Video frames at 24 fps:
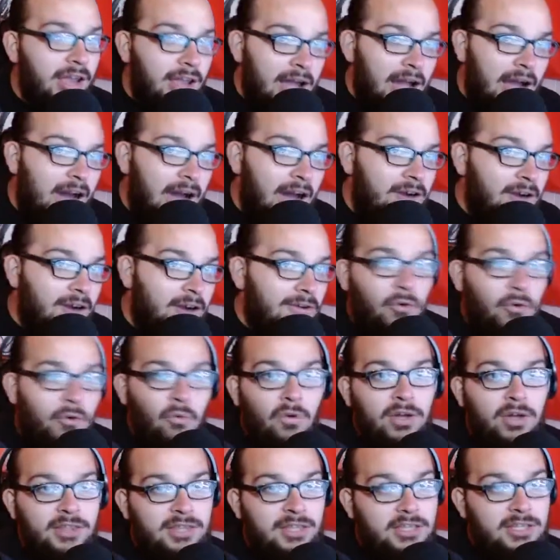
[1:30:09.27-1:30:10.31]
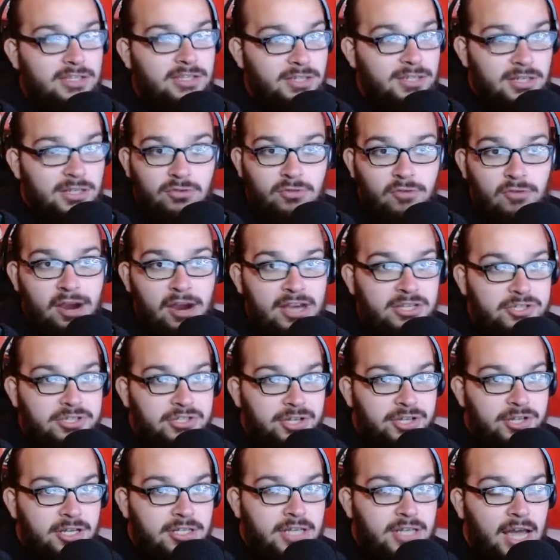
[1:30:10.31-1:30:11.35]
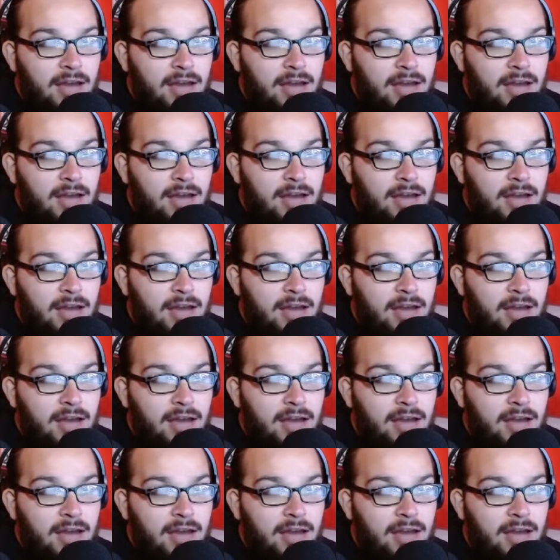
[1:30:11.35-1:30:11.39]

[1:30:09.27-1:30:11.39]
I don't know what the situation is.